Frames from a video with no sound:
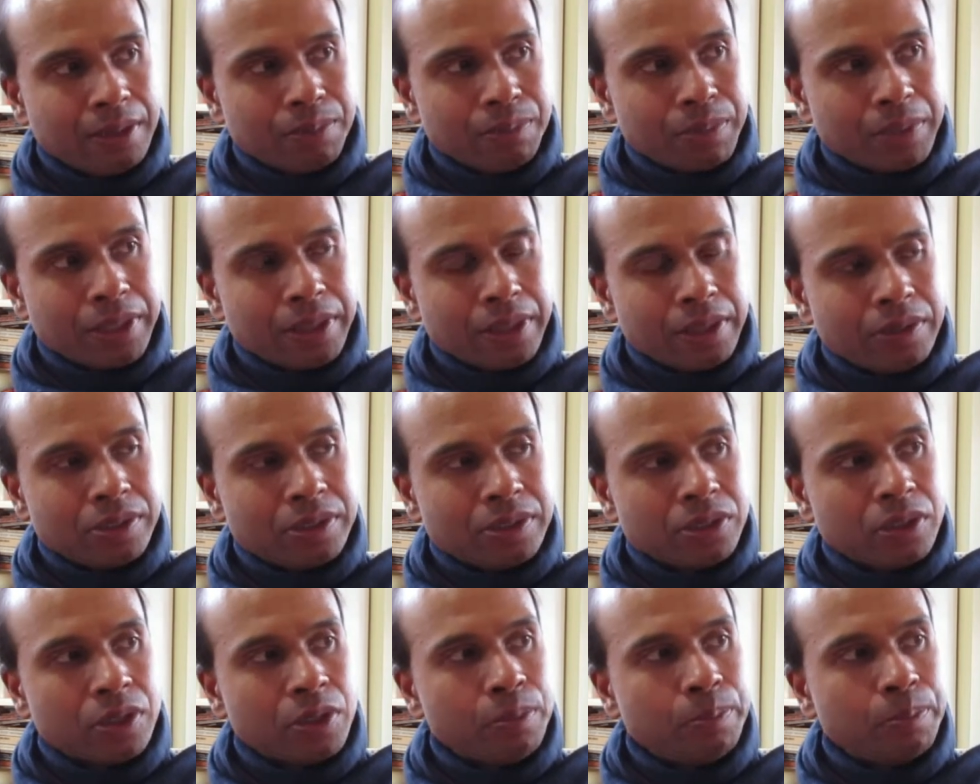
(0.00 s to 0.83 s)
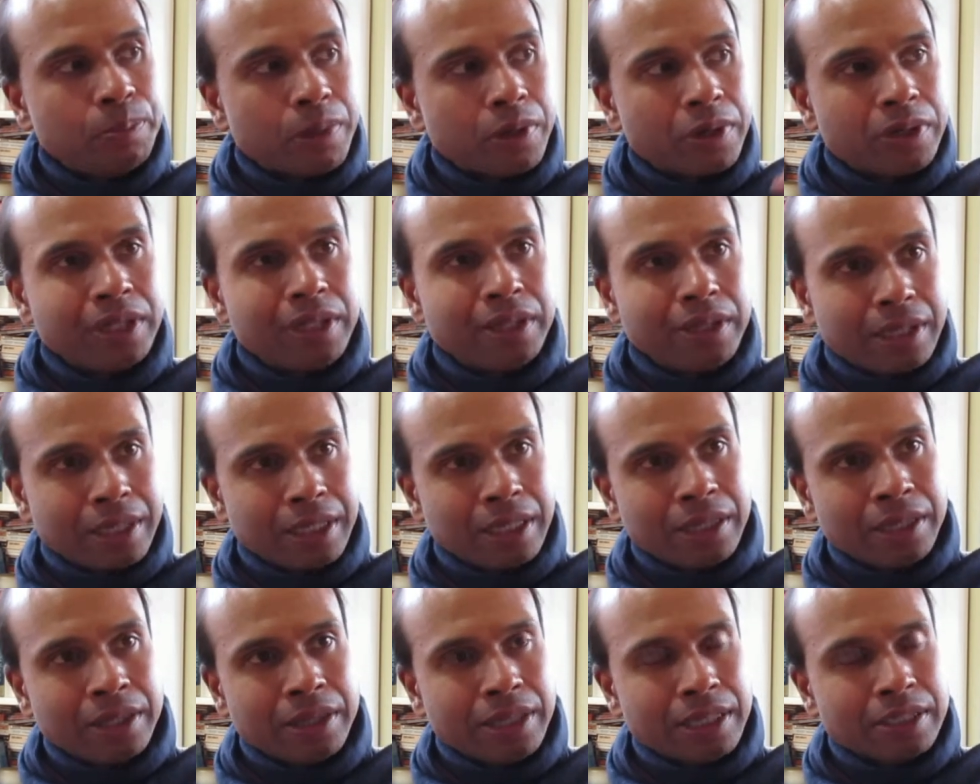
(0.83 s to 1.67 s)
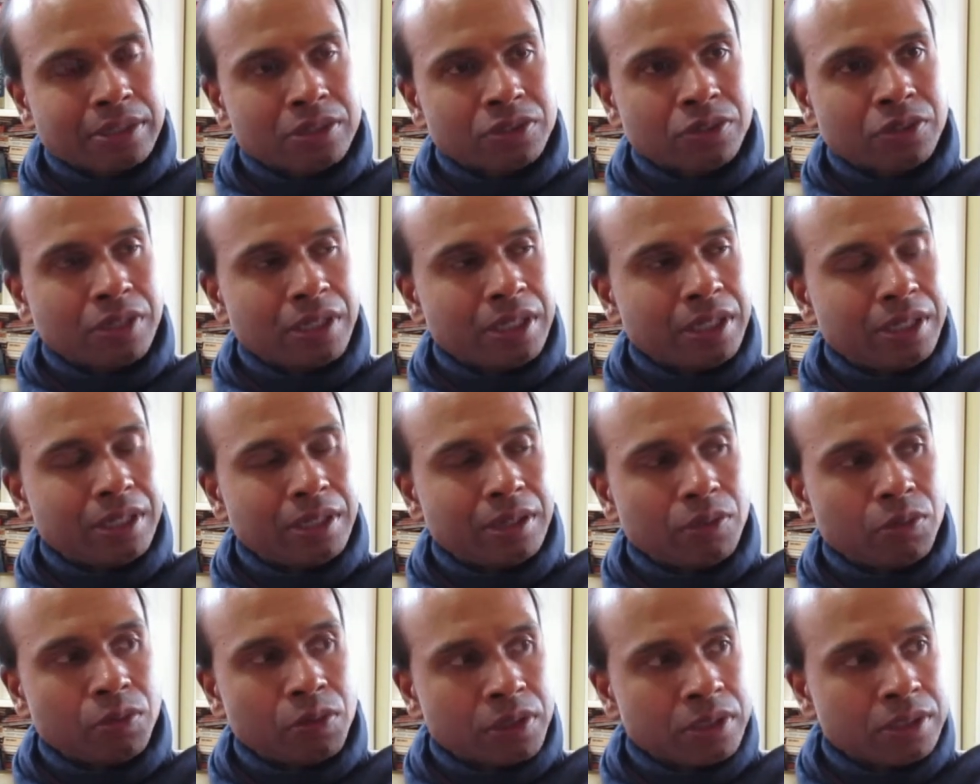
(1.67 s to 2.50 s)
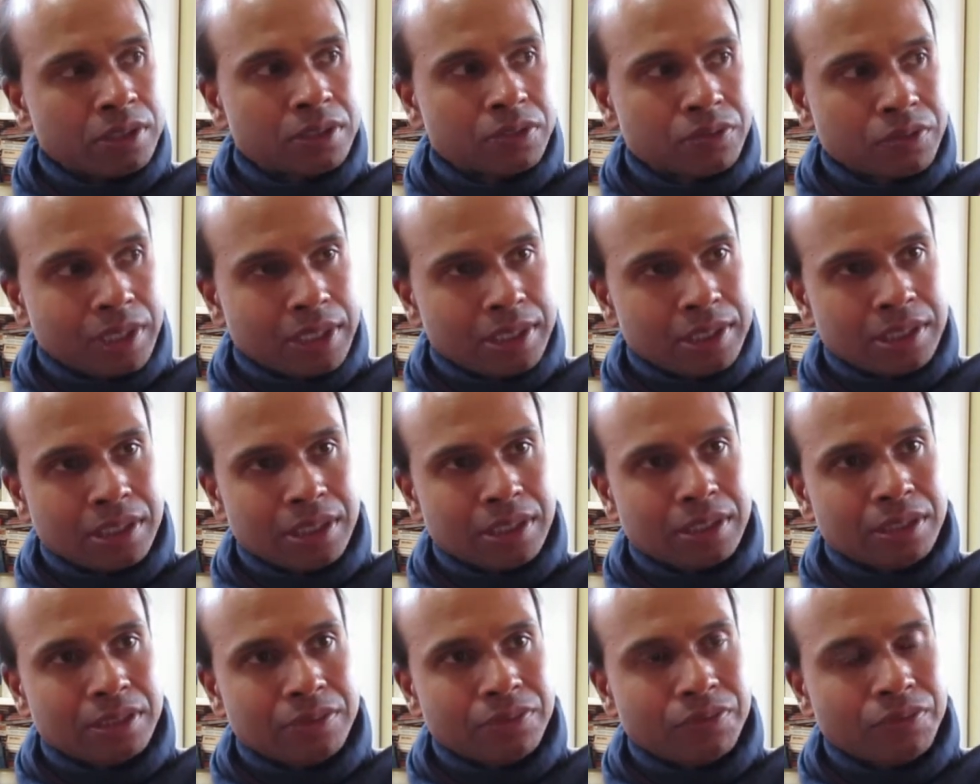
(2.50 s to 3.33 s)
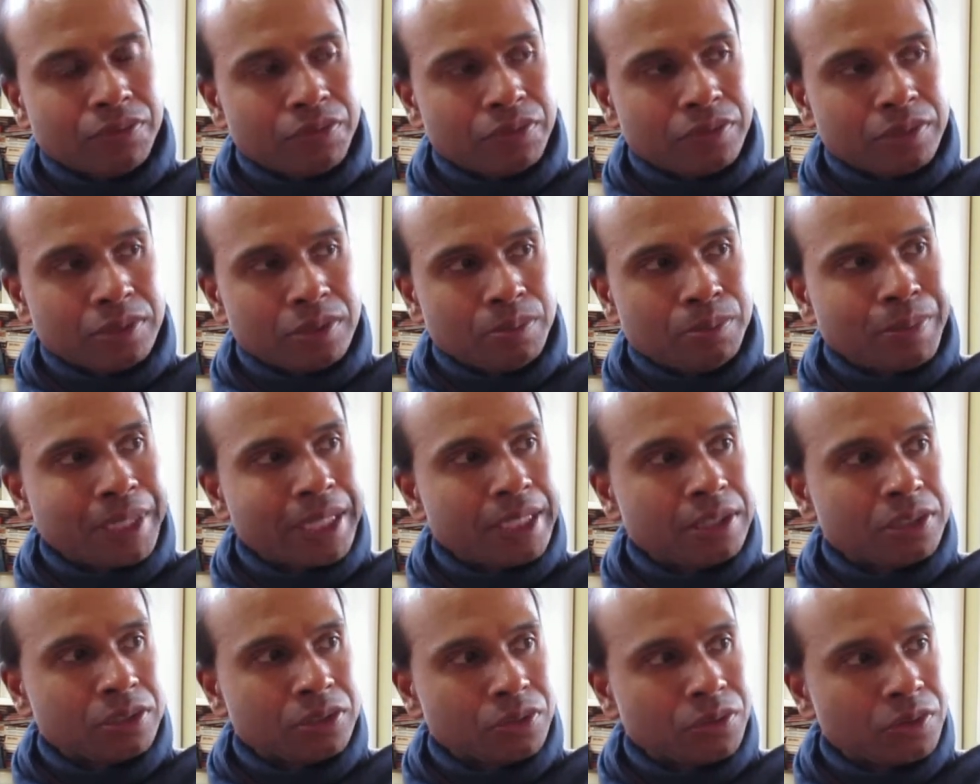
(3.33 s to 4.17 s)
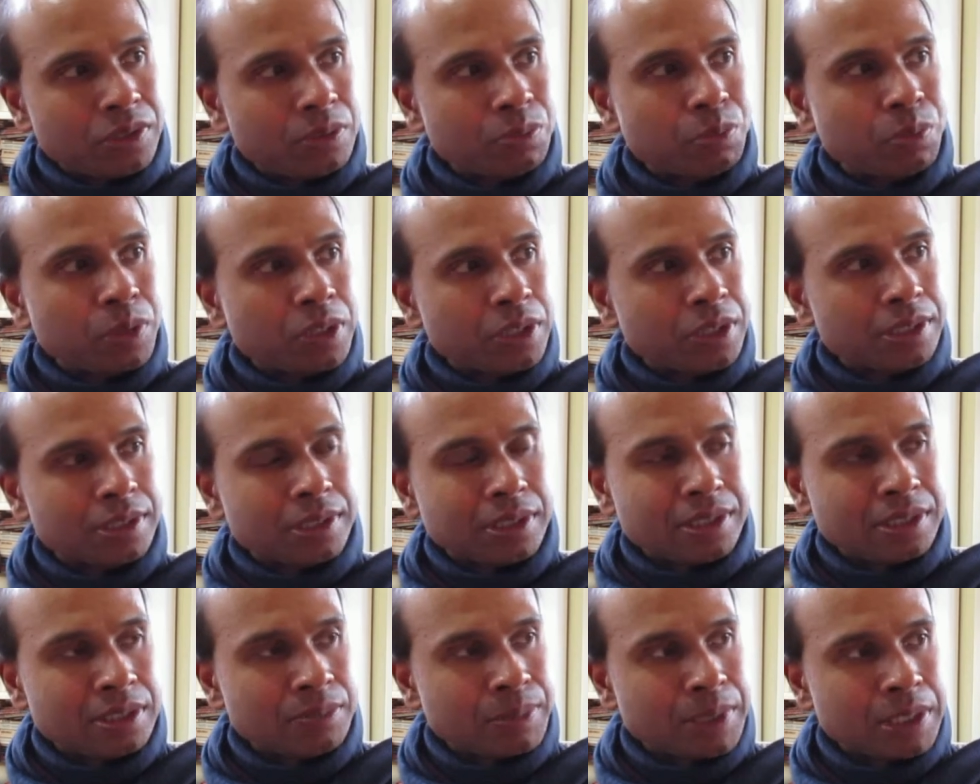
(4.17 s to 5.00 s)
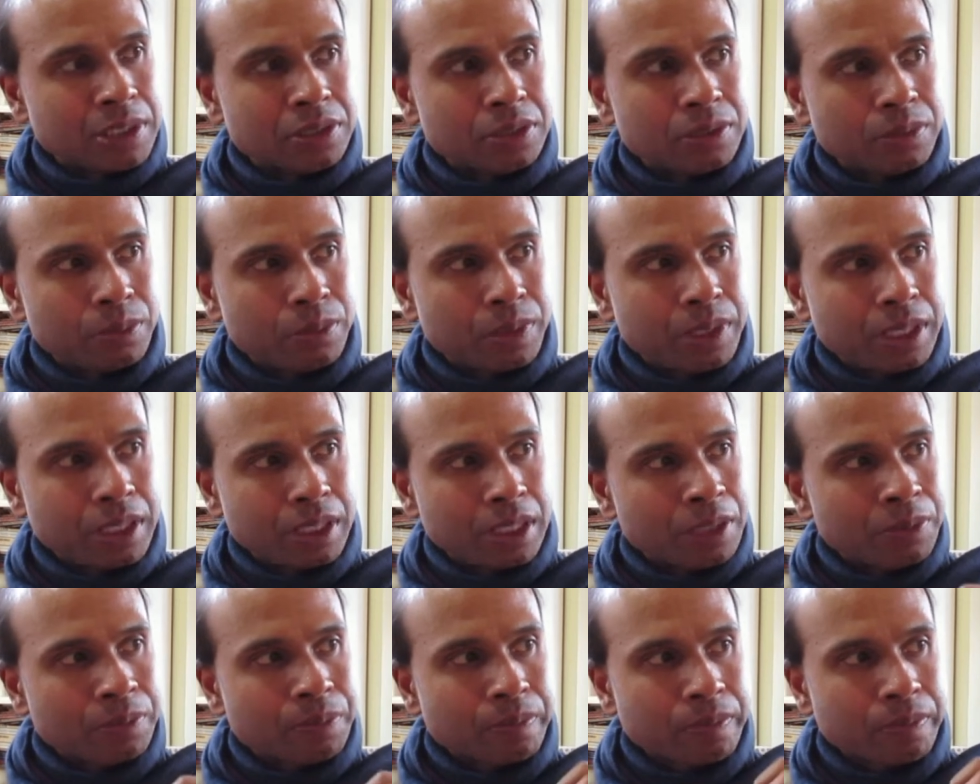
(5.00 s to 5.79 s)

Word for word: but there is no body there that's trying to orchestrate it to make sure it works in a special way.